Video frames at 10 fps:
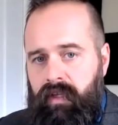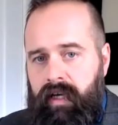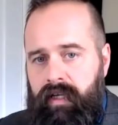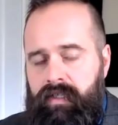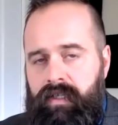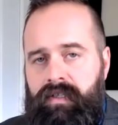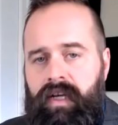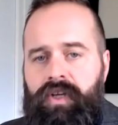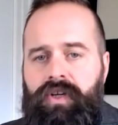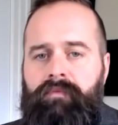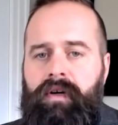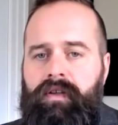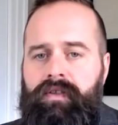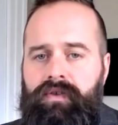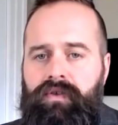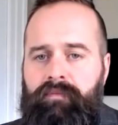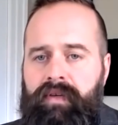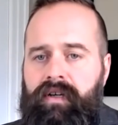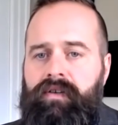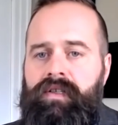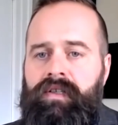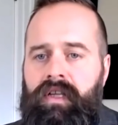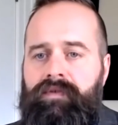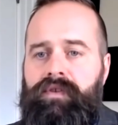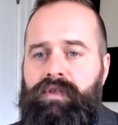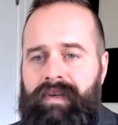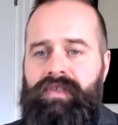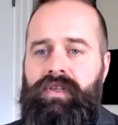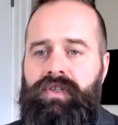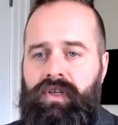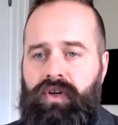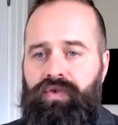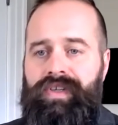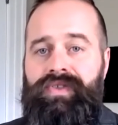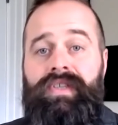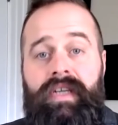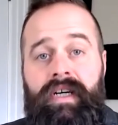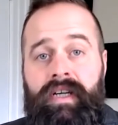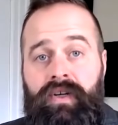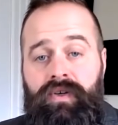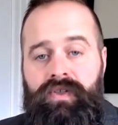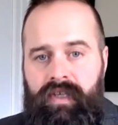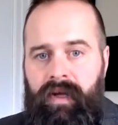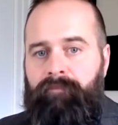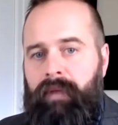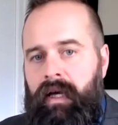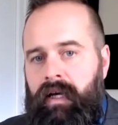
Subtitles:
And it says, St. John Paul II appears and delivers message to cloistered nun in her cell.